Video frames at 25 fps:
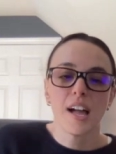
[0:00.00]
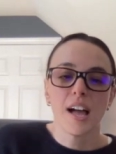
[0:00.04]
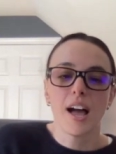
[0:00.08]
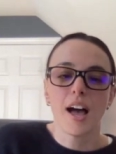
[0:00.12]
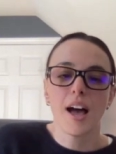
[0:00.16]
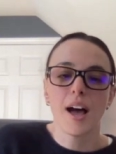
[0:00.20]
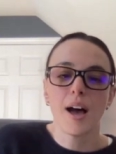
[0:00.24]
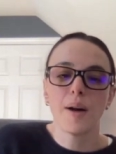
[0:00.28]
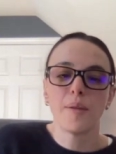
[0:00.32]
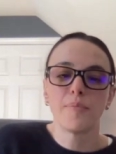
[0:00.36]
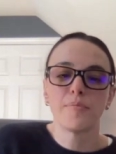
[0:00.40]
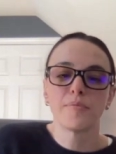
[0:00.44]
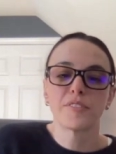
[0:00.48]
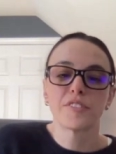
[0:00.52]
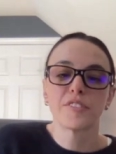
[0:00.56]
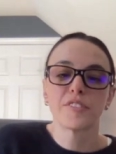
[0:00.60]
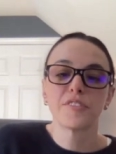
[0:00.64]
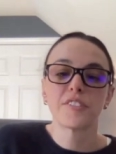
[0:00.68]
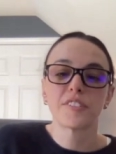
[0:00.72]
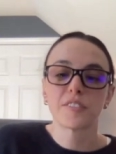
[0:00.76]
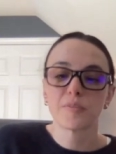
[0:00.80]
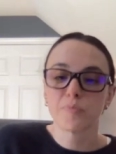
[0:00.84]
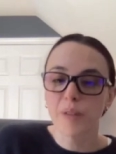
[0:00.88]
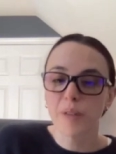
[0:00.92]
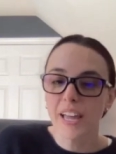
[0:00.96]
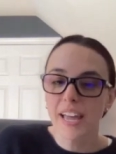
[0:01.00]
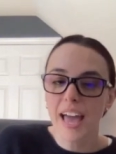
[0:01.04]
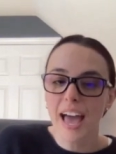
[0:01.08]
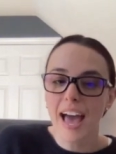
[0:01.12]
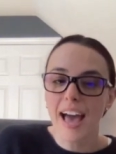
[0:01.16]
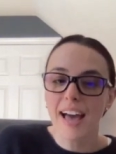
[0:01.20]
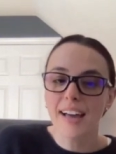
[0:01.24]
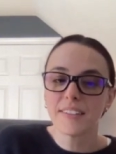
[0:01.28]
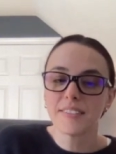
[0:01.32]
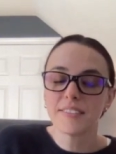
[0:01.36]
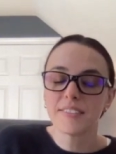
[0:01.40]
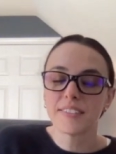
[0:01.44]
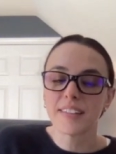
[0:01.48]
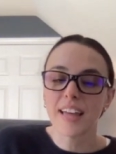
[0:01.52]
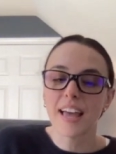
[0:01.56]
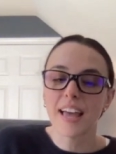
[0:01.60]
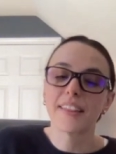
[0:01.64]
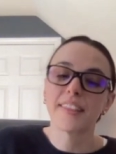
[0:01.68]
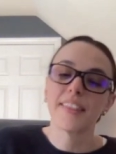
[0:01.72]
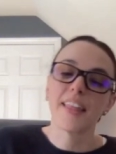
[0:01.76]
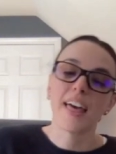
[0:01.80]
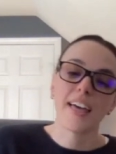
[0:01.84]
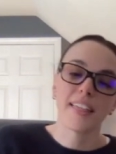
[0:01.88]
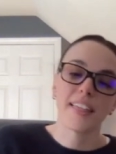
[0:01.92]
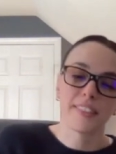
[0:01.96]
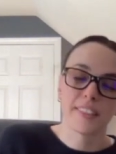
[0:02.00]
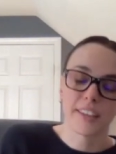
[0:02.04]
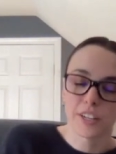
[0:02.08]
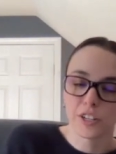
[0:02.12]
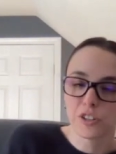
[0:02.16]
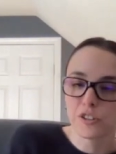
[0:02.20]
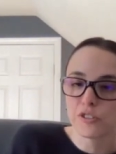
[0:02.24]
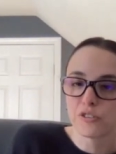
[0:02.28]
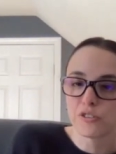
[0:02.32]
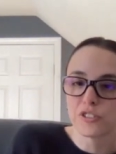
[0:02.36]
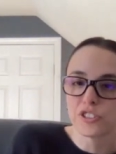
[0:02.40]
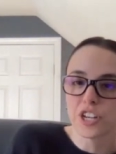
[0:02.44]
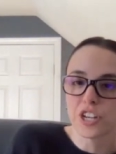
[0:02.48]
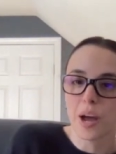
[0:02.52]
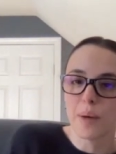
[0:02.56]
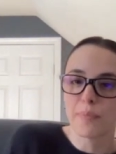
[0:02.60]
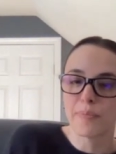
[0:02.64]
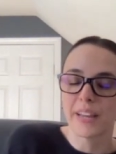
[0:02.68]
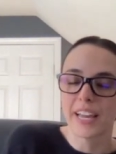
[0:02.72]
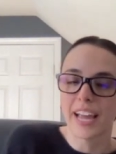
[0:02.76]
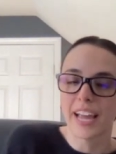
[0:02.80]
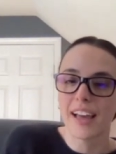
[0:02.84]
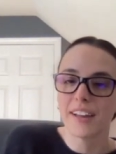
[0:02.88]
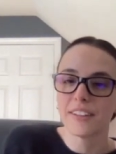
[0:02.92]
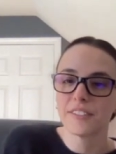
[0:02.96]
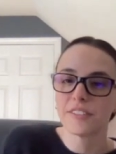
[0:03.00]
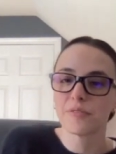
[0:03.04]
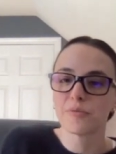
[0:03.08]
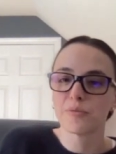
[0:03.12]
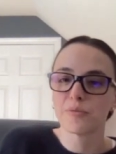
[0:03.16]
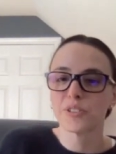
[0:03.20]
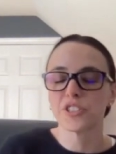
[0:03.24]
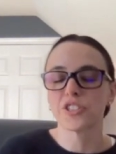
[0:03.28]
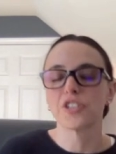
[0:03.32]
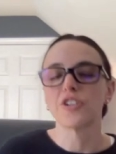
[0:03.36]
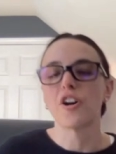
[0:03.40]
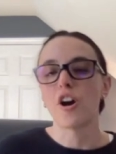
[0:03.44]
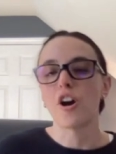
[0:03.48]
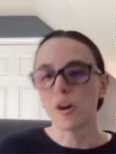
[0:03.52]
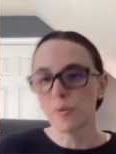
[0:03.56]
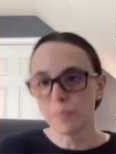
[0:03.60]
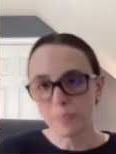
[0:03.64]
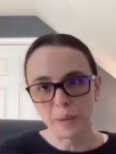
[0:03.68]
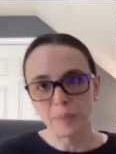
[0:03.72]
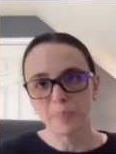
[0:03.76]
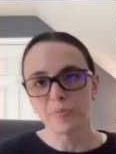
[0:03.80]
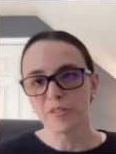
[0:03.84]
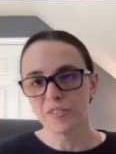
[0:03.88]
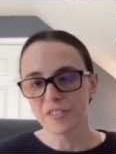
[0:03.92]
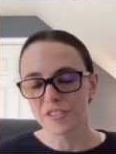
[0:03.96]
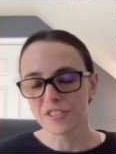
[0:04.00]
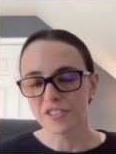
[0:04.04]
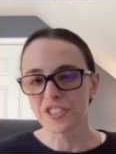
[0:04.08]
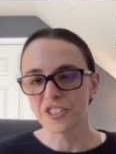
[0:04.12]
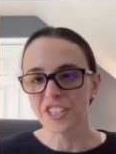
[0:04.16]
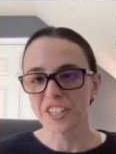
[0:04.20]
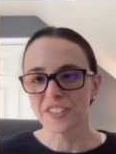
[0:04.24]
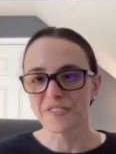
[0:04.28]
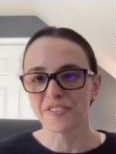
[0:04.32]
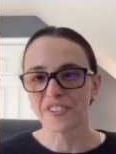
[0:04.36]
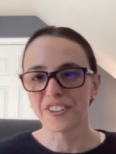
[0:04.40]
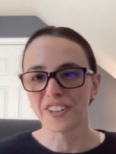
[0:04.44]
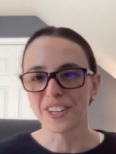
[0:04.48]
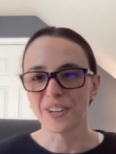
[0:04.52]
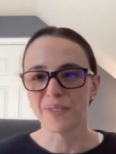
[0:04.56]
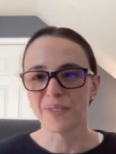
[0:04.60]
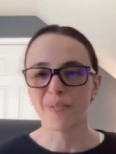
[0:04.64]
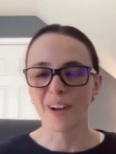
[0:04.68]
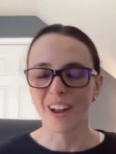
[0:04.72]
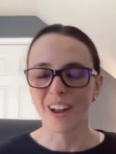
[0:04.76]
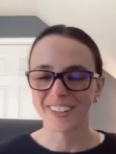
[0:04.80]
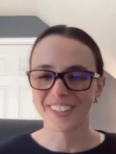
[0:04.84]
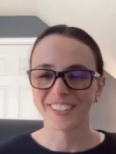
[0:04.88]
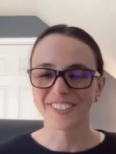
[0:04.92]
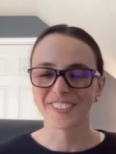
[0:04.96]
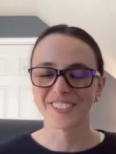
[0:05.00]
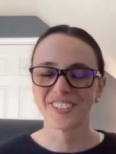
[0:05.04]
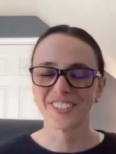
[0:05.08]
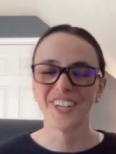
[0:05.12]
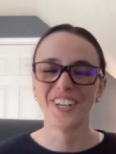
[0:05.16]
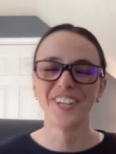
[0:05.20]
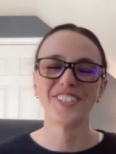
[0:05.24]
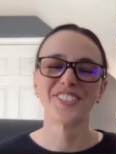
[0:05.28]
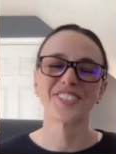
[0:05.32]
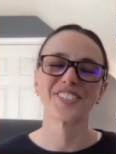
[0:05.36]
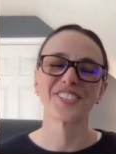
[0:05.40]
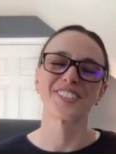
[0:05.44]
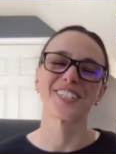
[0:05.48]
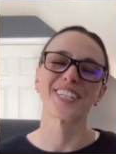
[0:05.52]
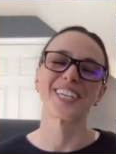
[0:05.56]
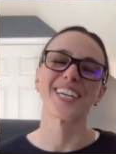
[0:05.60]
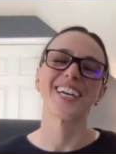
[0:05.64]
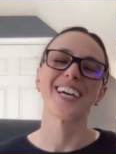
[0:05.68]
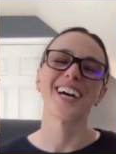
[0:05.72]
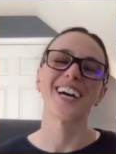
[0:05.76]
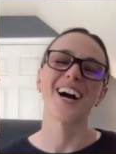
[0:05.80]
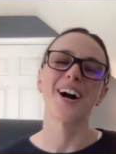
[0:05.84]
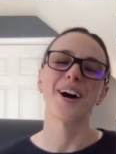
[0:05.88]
So display ads and then Google Shopping ads, which are people searching for your products usually.